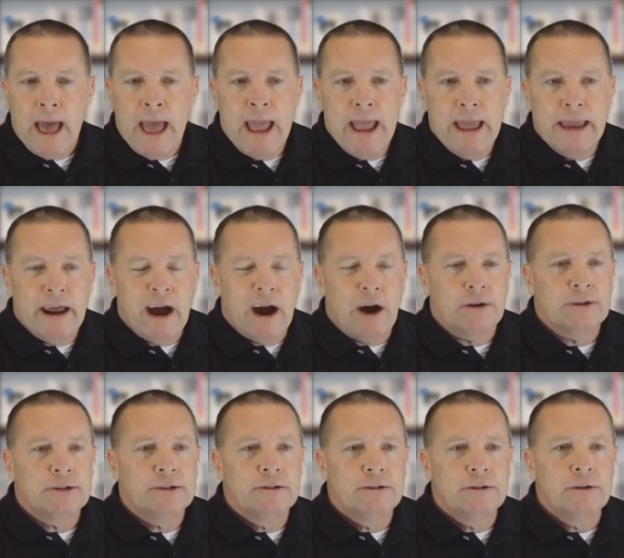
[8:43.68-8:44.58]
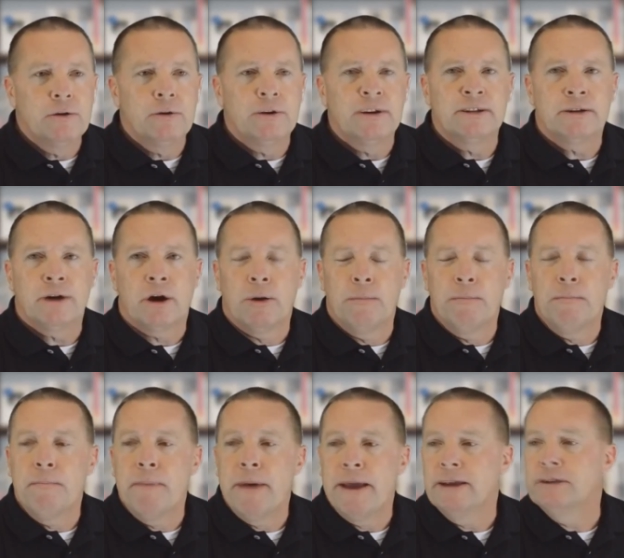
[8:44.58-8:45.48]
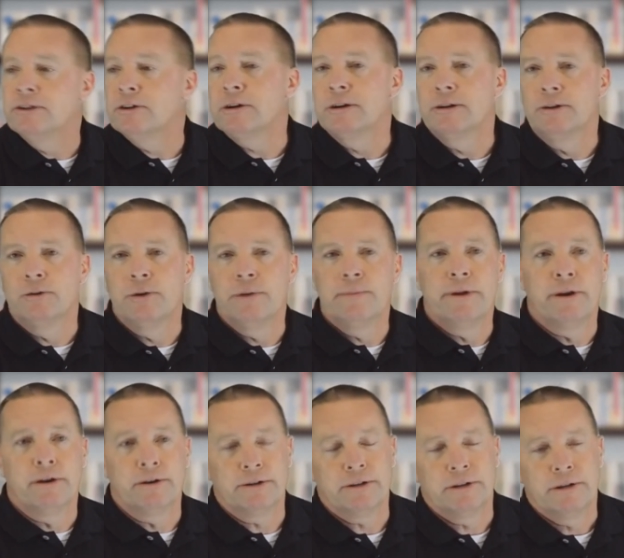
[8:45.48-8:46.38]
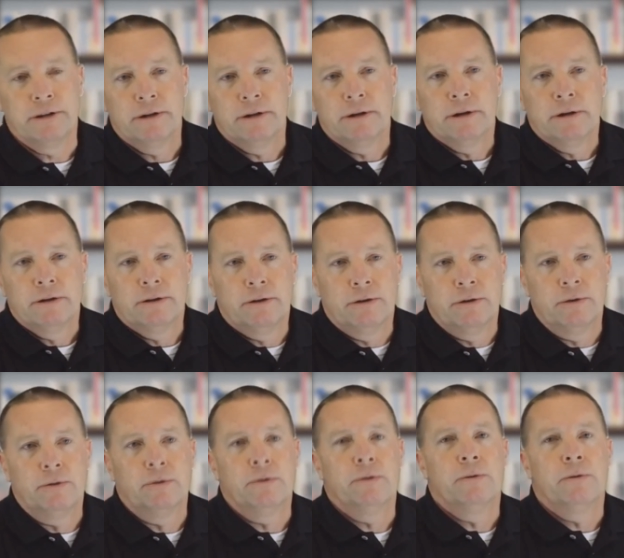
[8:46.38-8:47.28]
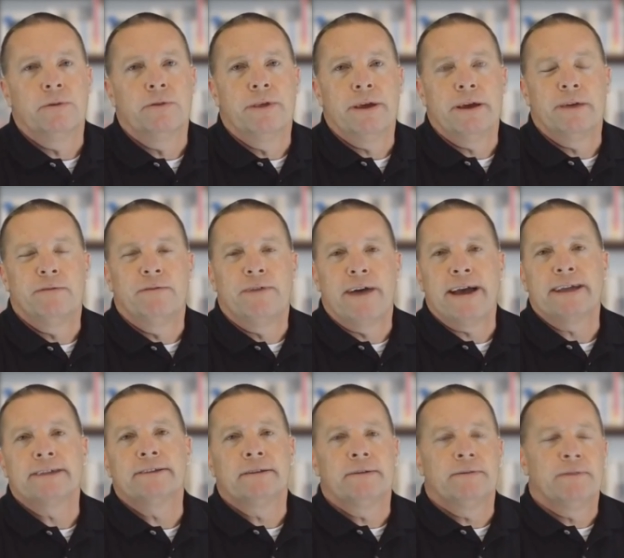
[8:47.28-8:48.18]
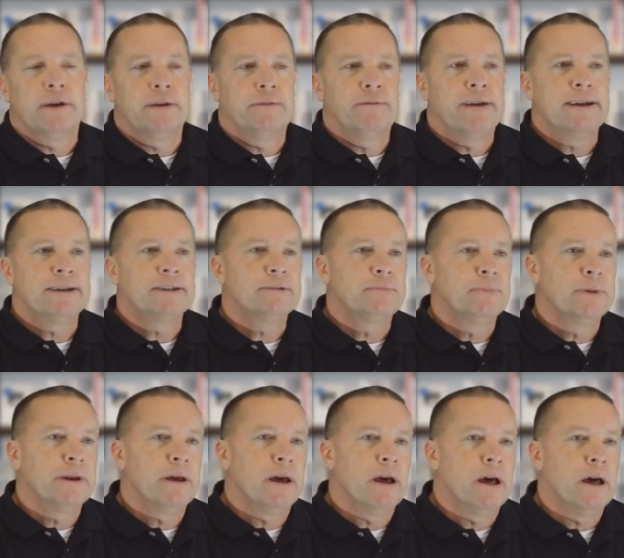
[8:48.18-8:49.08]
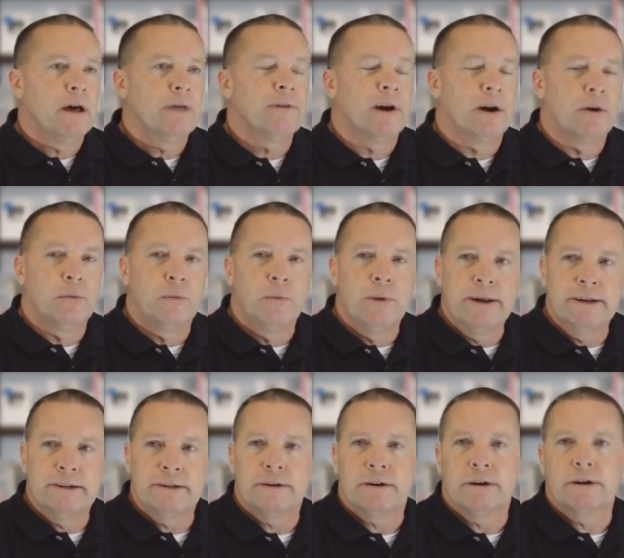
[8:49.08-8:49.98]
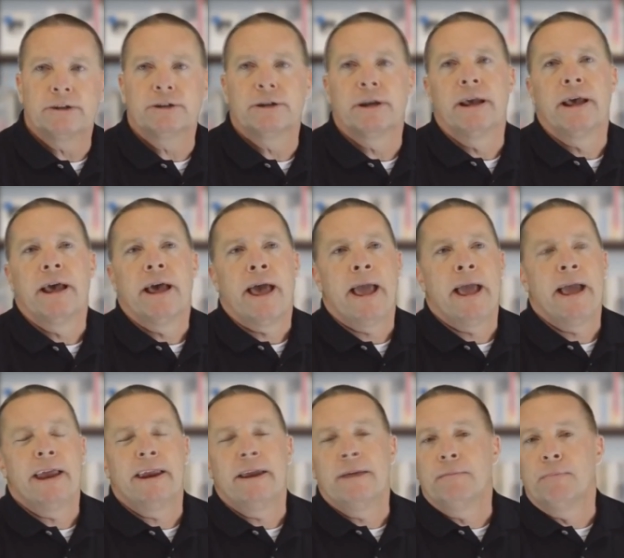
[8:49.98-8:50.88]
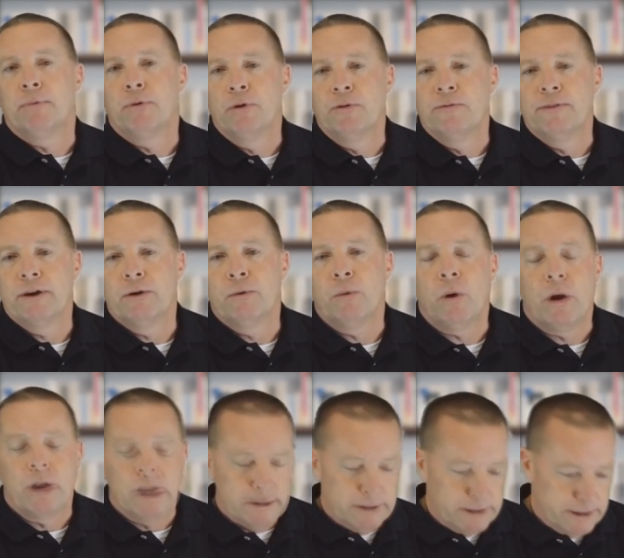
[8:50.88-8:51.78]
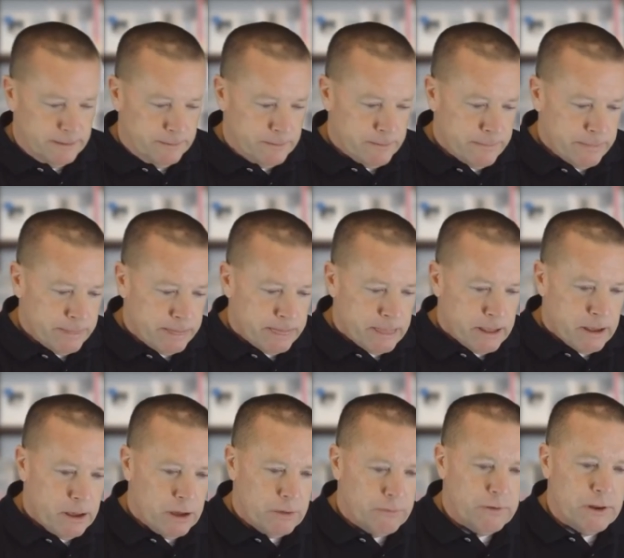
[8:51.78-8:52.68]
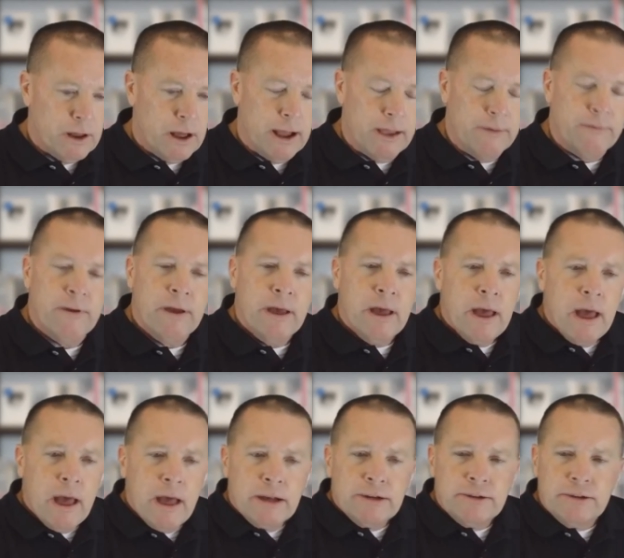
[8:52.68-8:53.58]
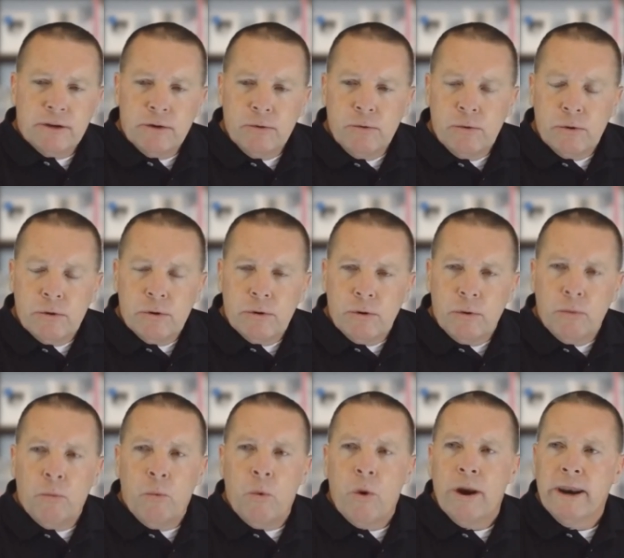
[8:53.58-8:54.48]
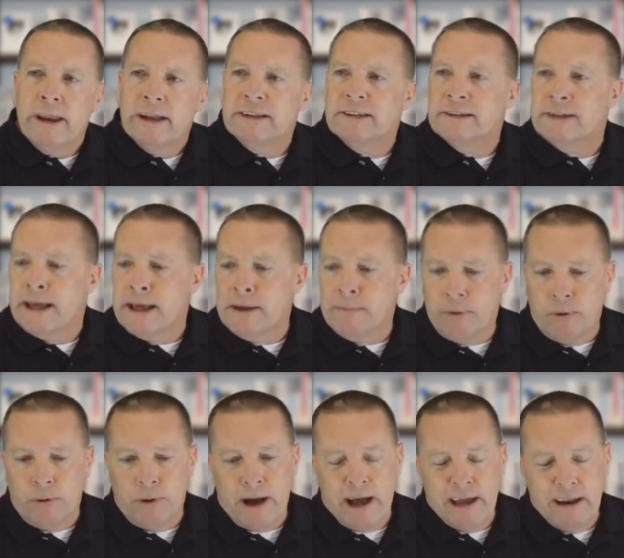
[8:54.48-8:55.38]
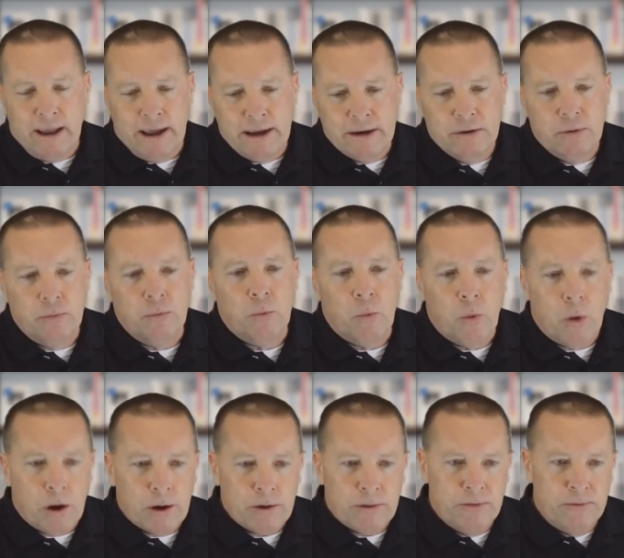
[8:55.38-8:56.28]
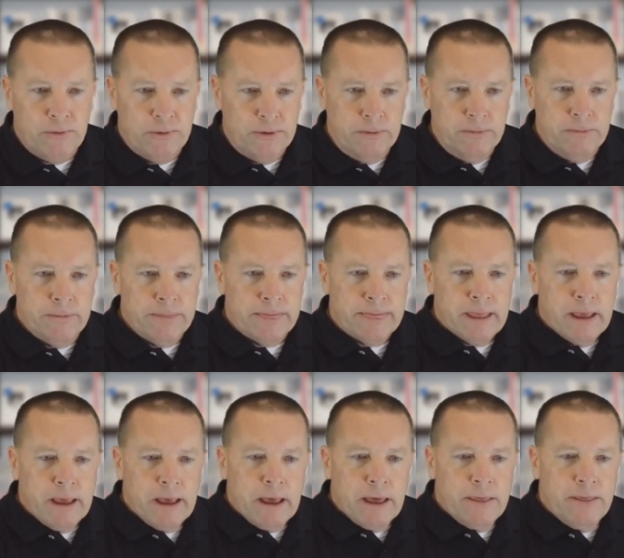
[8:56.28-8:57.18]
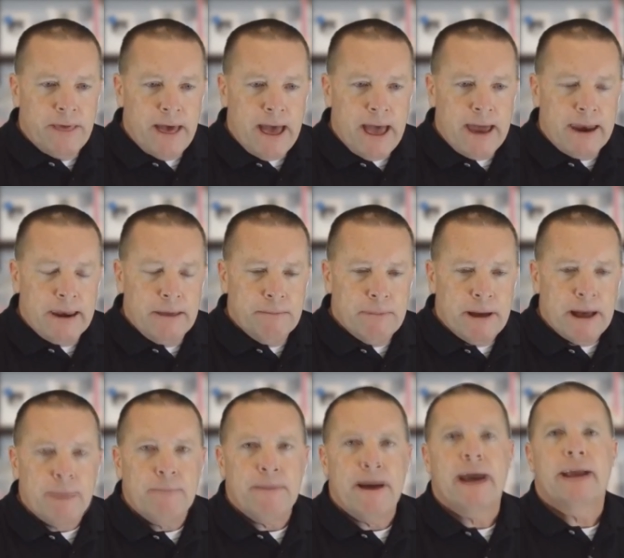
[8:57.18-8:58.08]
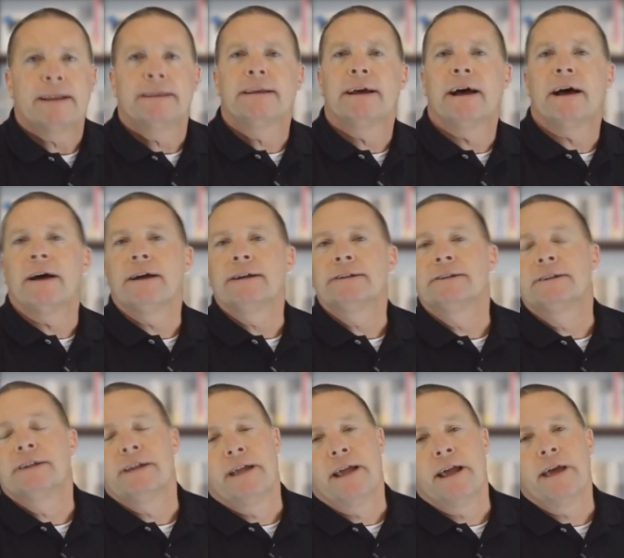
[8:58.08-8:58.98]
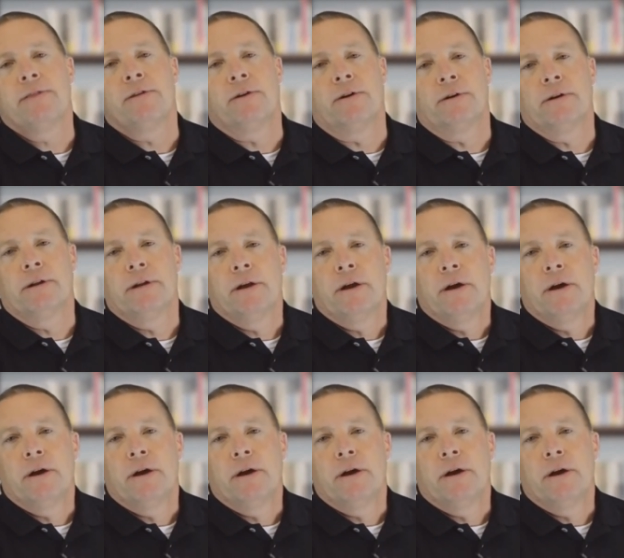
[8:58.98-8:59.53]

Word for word: And our students are major contributors to the adva advancement of our research and improving quality of life. So, one example I'd like to walk through that in my mind ties together